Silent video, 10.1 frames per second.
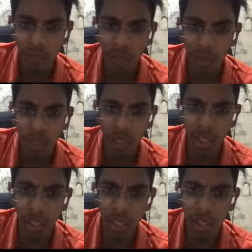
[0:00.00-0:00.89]
Knight
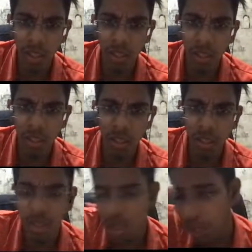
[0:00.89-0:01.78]
here.
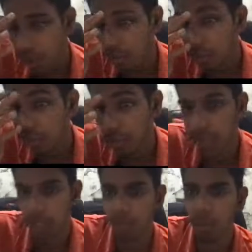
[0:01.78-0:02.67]
Kind of
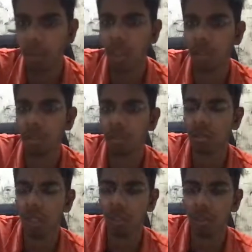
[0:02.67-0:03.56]
scared about it, you know?
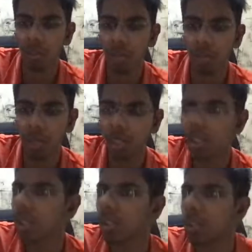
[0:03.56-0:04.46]
Kind of a loose
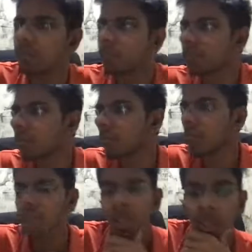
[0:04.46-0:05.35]
piece.
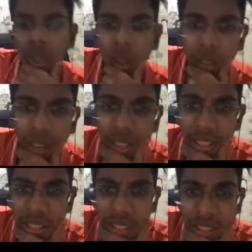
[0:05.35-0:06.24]
Or knight
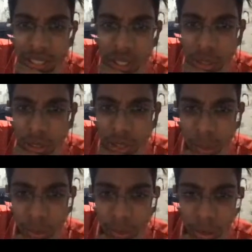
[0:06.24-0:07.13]
takes. That's the only thing
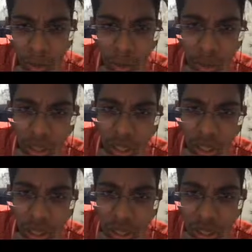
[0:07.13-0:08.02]
I'm thinking. Rook
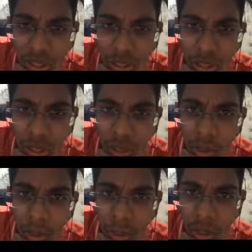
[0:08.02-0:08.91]
takes.
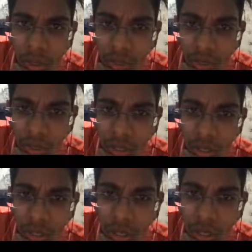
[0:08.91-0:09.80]
Rook
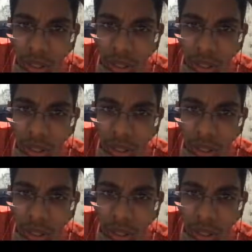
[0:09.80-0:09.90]
f8.